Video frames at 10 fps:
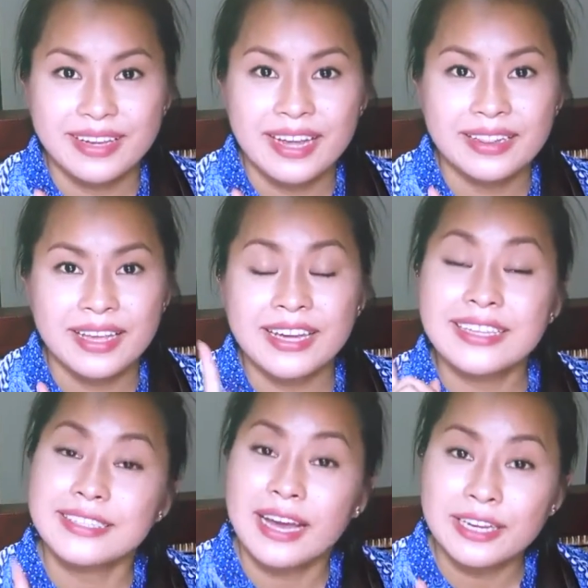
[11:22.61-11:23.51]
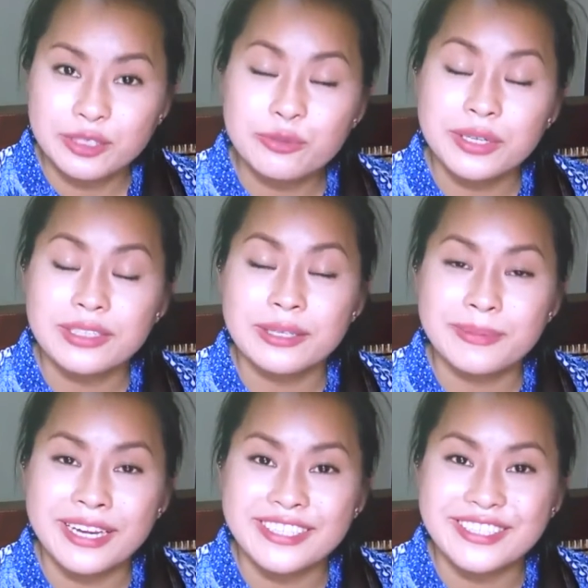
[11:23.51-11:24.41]
I lie, I do wear lip
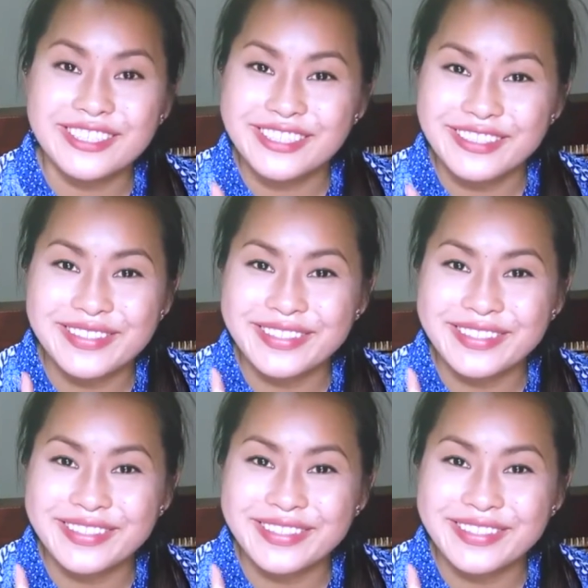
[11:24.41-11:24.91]
liners too.